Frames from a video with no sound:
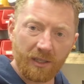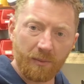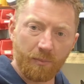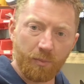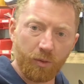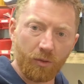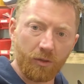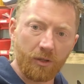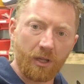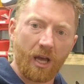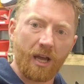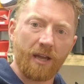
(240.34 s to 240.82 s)

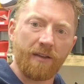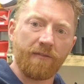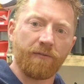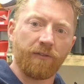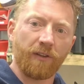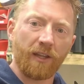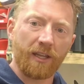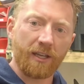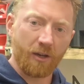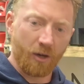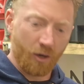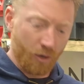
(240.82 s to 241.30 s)
pull that
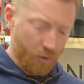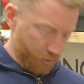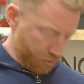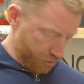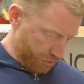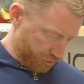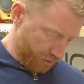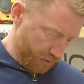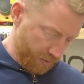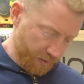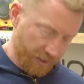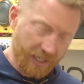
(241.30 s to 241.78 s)
inflator hose
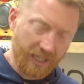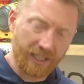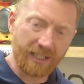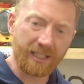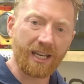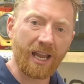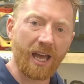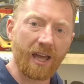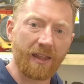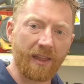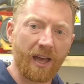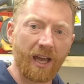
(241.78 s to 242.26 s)
through and
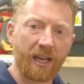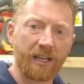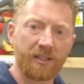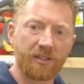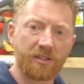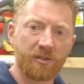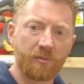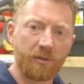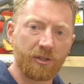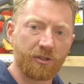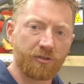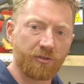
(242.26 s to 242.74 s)
connect that
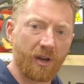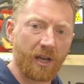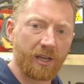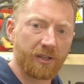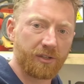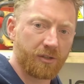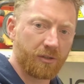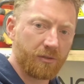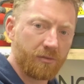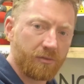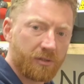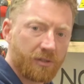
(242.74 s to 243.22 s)
into my dry
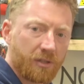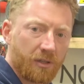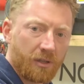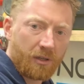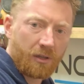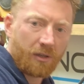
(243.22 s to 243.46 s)
suit.